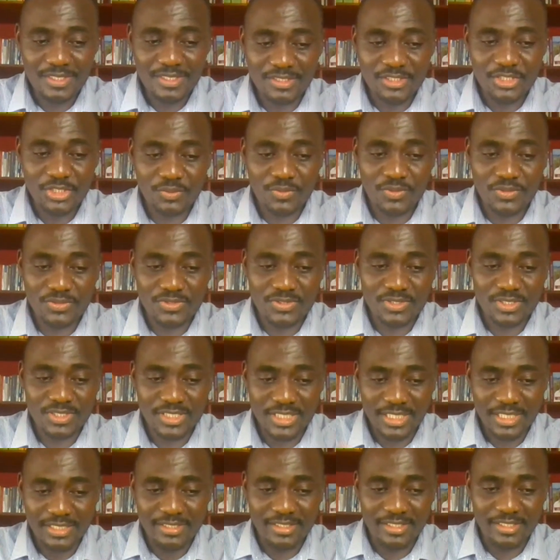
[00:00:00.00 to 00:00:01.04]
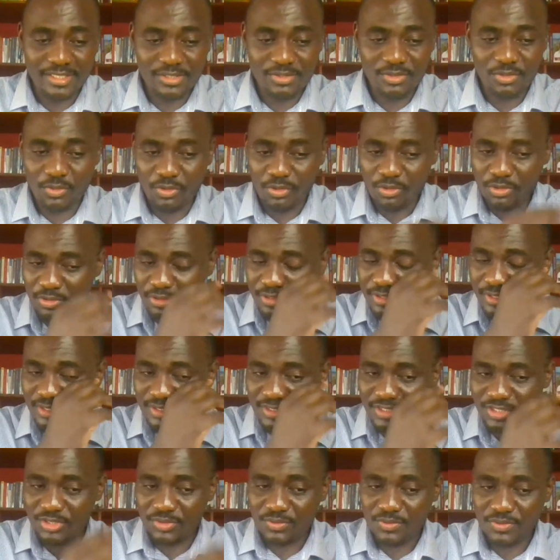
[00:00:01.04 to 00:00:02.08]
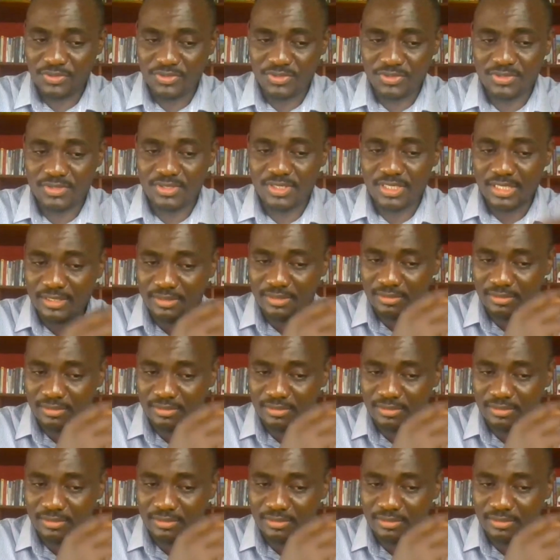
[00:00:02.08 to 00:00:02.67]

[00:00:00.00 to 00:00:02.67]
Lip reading: She had a little cloth, and she was